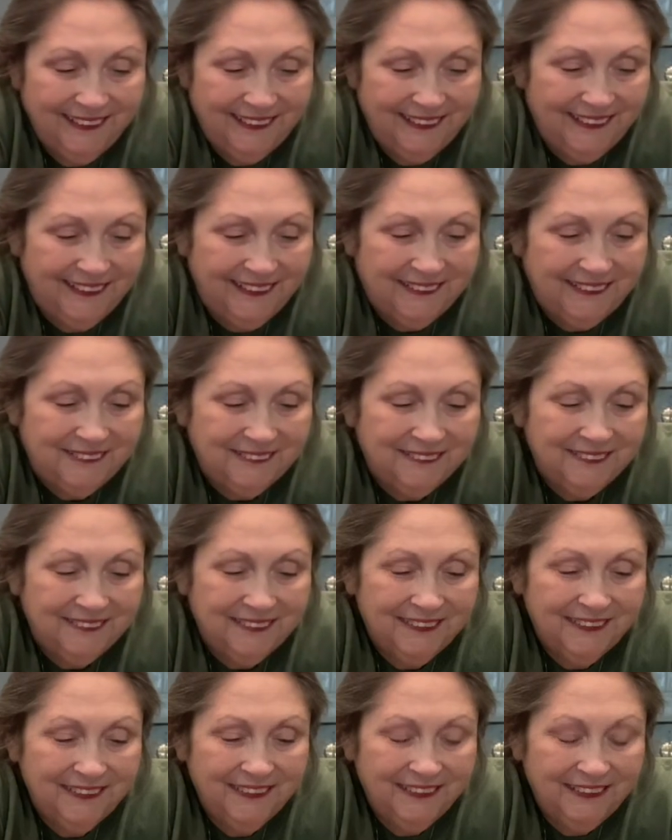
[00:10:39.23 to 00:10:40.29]
Oh,
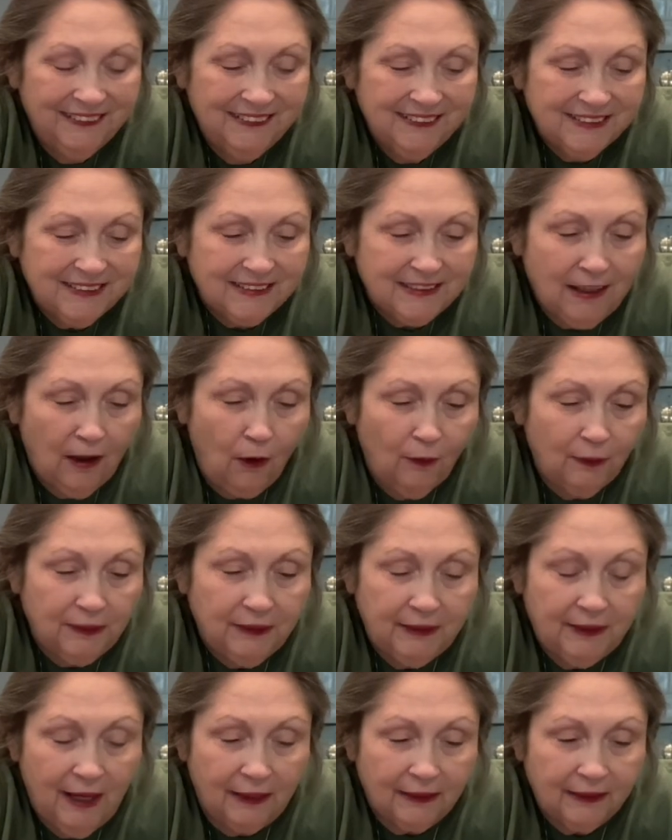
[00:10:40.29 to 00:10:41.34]
sawing
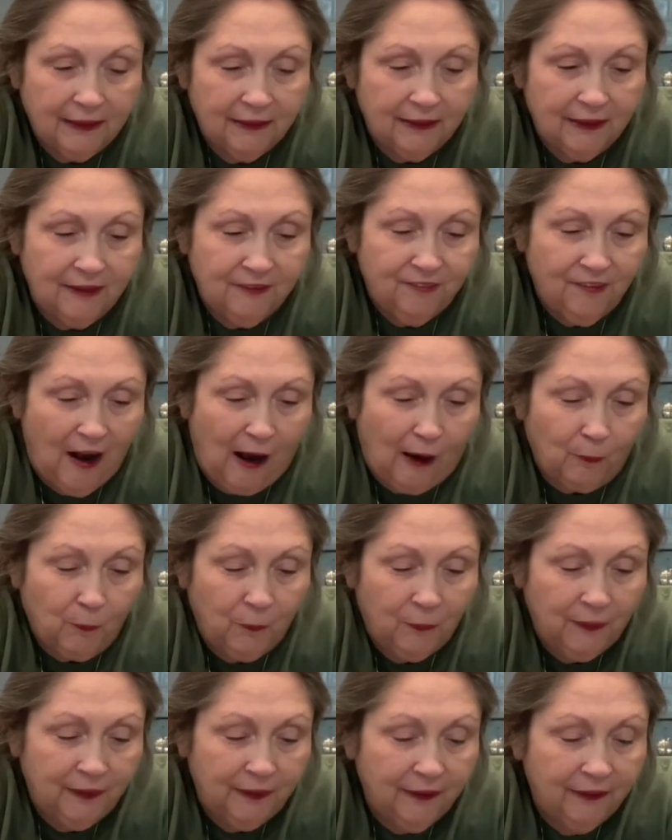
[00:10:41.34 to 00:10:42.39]
and not getting any
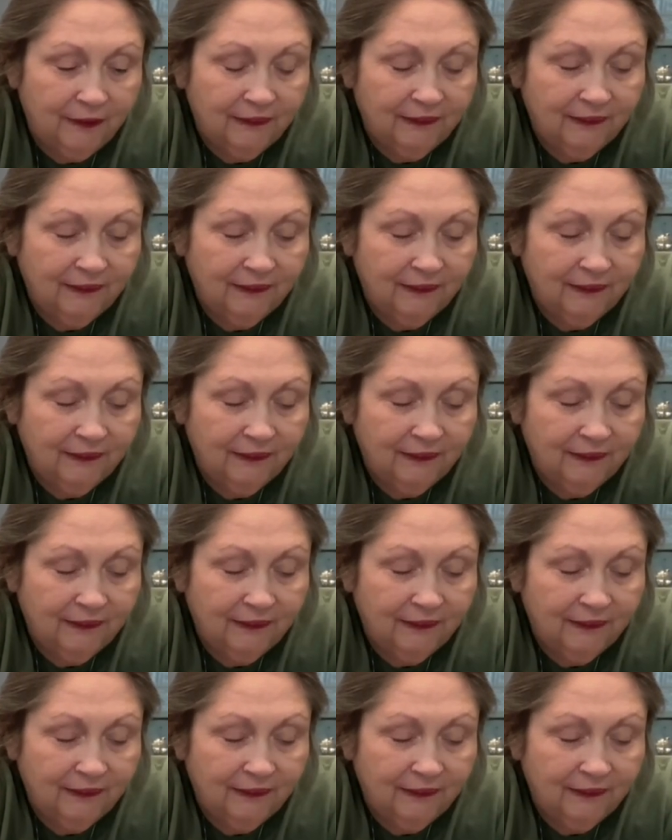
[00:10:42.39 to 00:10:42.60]
firewood.